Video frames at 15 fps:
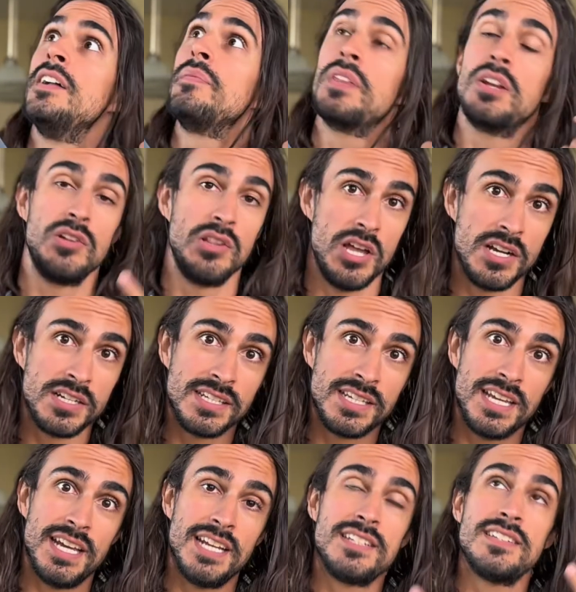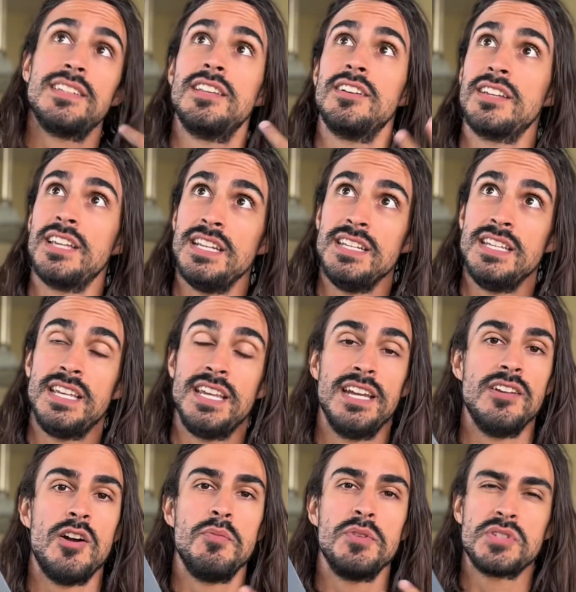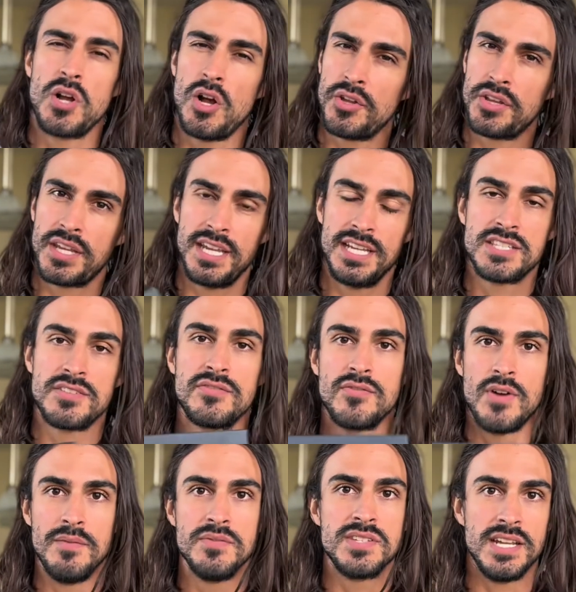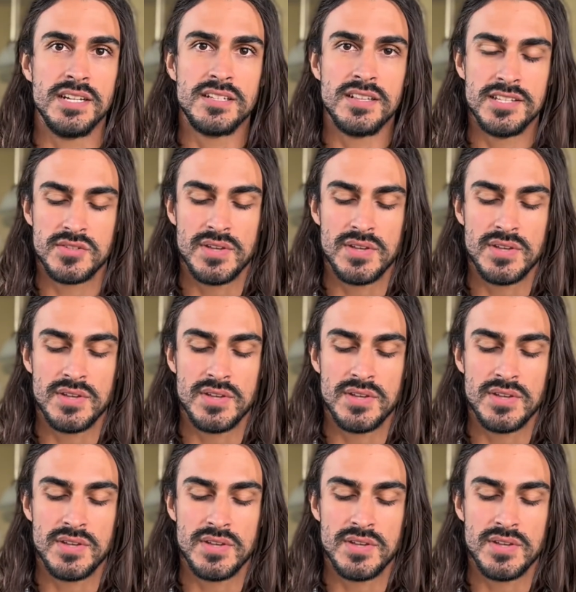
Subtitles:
their lung kit, their kidney kit, almost all the kits from ZenCleanz.